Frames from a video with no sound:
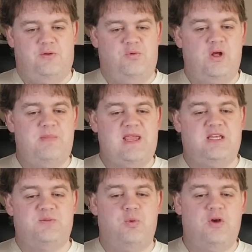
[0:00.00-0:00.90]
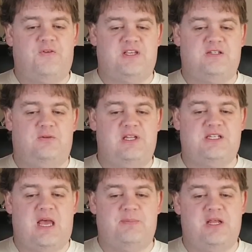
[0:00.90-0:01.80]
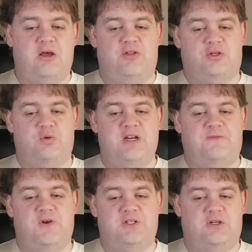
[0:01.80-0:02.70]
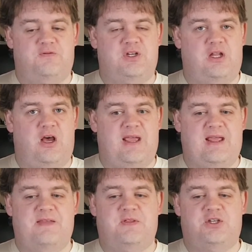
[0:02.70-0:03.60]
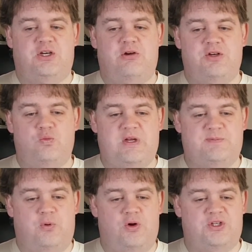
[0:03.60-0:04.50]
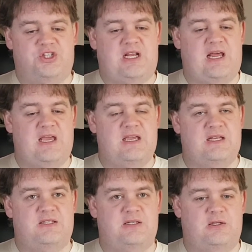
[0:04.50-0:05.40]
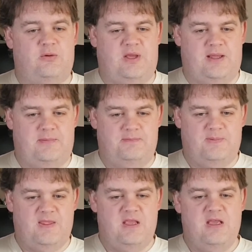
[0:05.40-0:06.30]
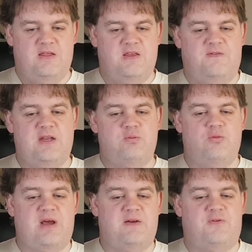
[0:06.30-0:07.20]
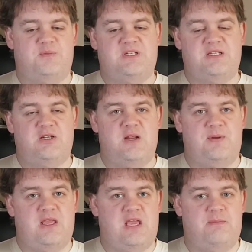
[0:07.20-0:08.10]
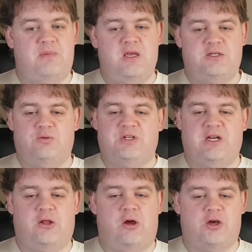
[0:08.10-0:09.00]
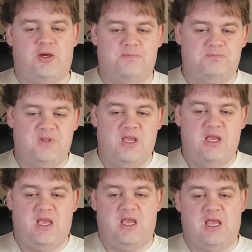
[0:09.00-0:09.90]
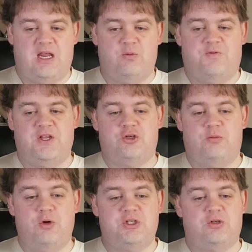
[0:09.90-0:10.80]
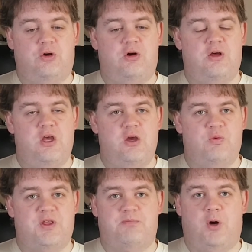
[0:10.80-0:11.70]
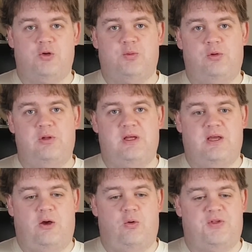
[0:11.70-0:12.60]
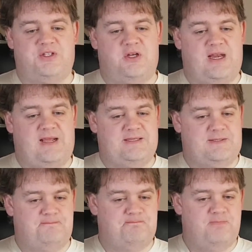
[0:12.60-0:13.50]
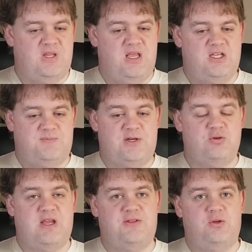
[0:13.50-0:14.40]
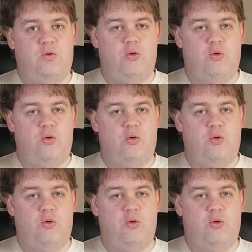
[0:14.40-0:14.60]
The Realm Makers Book Festival is happening on the 21st of July at the Sheraton Westport Chalet in St. Louis. The event will run from 6:30 p.m. till 10 o'clock, and it will feature a bookstore with multiple author signings. Special guest